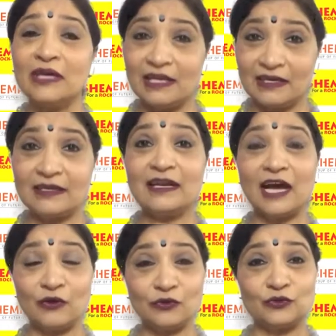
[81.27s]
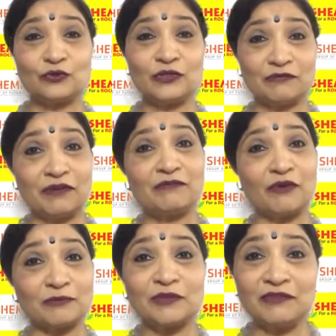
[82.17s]
learn how to do different
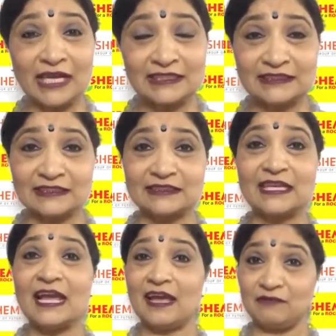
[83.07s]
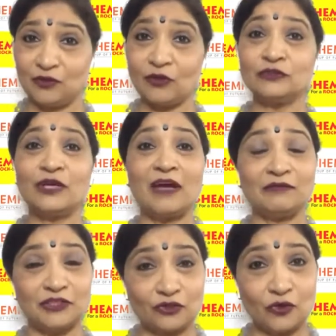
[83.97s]
forms of dances. And we also have
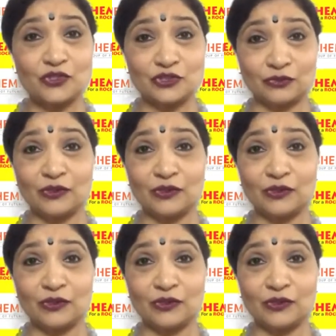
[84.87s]
the talk show.